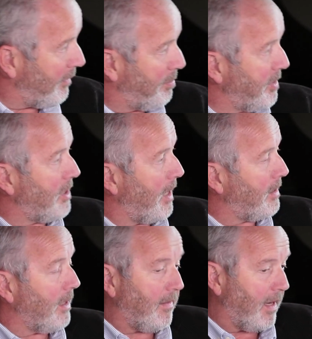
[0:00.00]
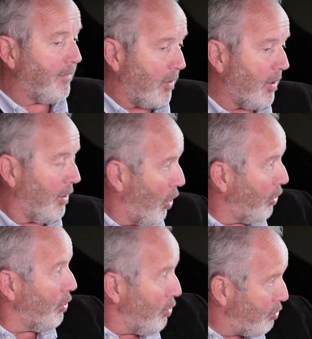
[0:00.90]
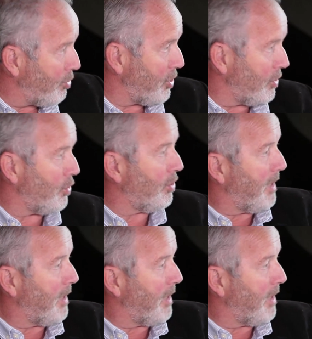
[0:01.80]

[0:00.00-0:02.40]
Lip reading: of the placenta and therefore an undernutrition to the